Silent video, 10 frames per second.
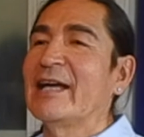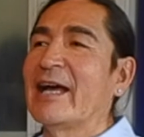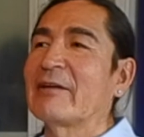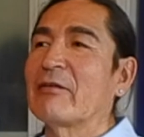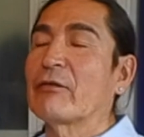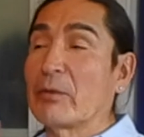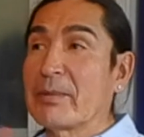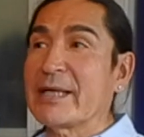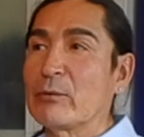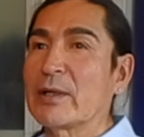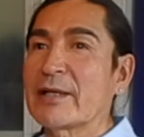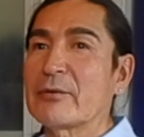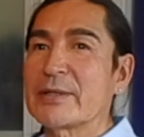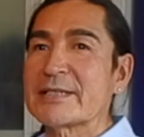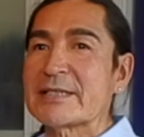And for me, one of
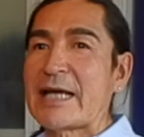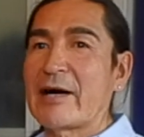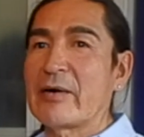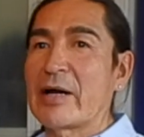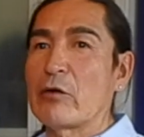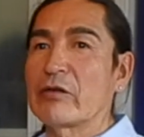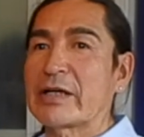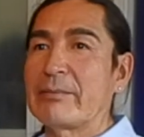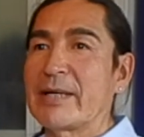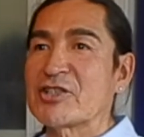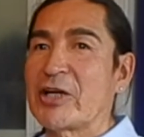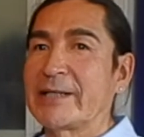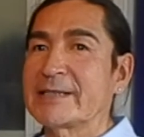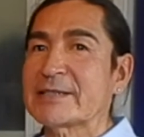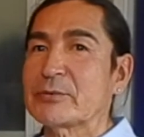the reasons how I overcome my
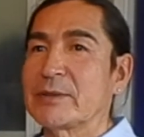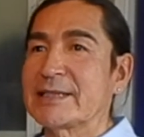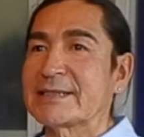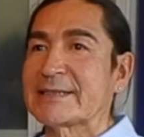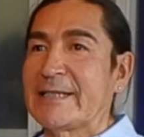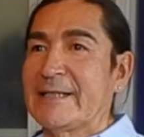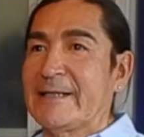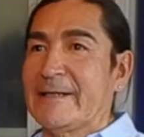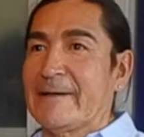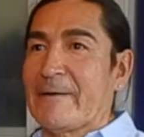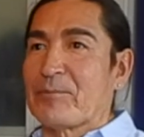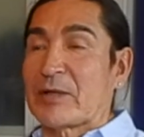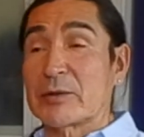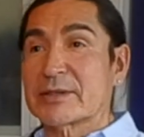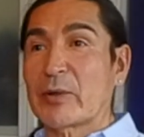shyness was
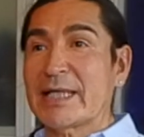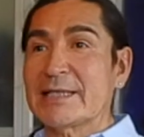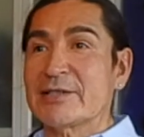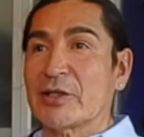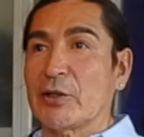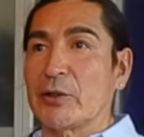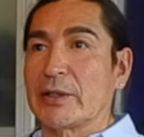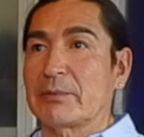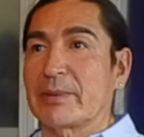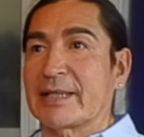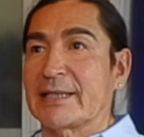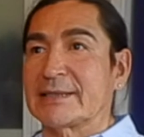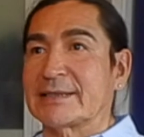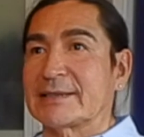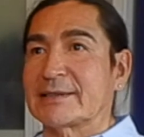I was quite insecure
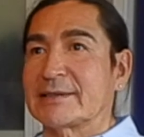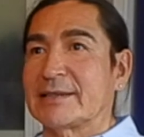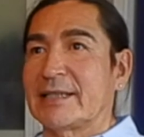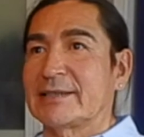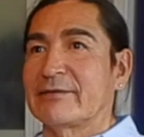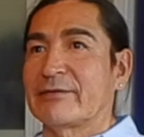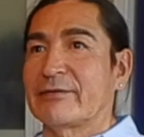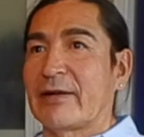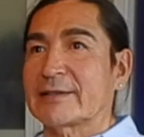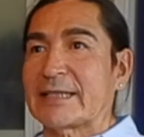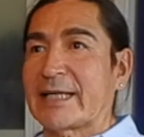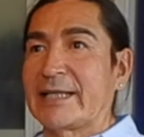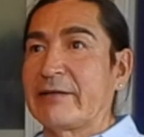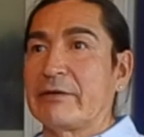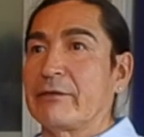because I felt like I
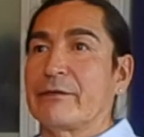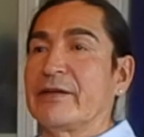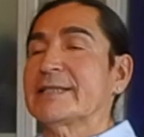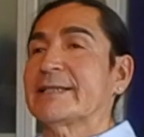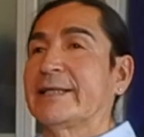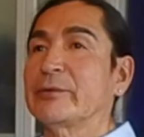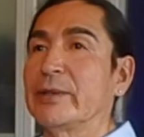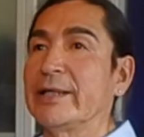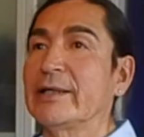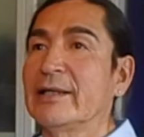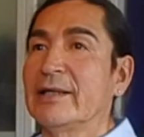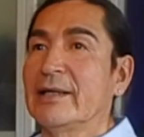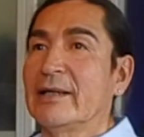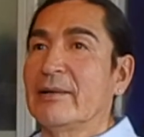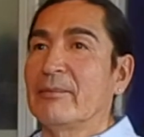never fit anywhere.
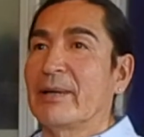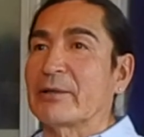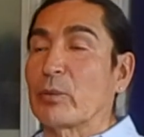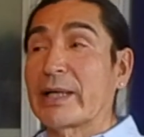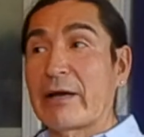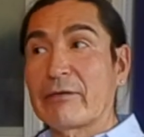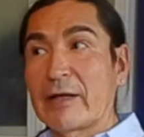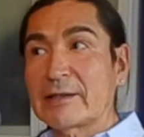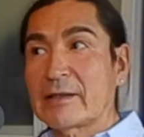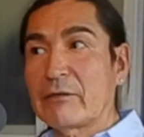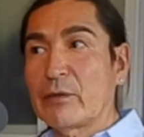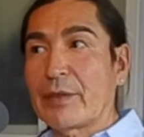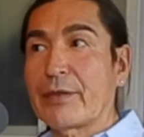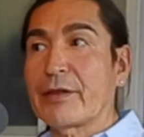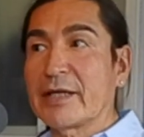But when I fell in love with
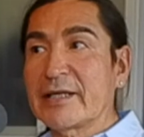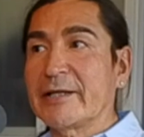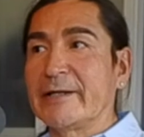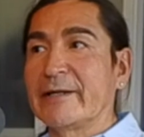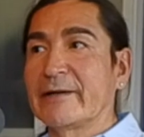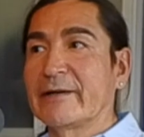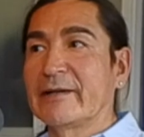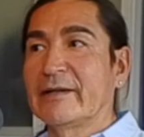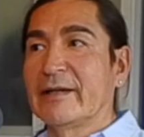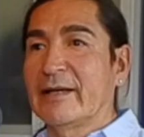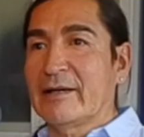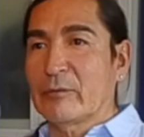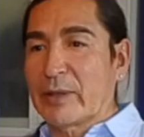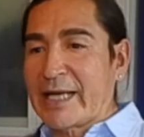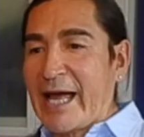theater,
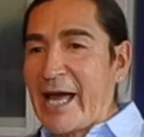when I